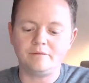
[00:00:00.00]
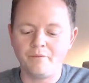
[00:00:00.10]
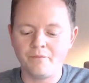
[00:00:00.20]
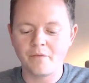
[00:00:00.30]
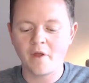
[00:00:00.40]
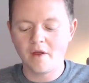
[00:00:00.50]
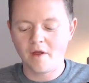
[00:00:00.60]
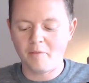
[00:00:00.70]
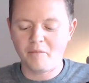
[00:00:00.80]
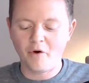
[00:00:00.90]

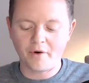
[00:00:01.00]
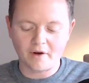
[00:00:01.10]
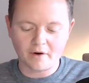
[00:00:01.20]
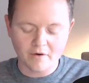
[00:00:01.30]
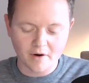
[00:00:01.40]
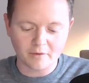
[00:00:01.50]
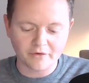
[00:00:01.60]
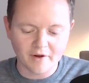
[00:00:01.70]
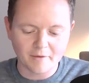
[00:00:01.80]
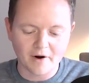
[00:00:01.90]
and building an incredible
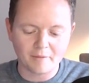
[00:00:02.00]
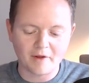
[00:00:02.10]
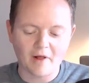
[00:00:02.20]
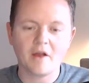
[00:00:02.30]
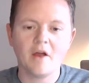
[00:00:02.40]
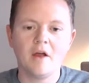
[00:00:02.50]
team around me, like